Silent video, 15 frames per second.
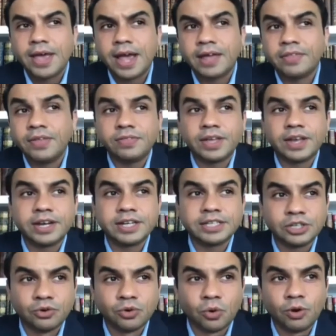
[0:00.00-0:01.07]
I think there is
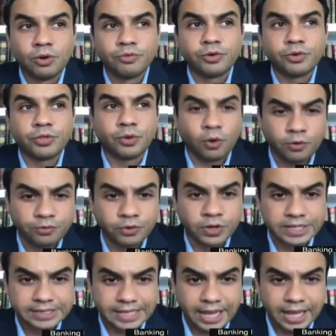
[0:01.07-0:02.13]
a role for
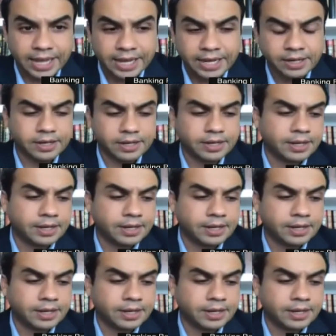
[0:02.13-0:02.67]
thoughtful design.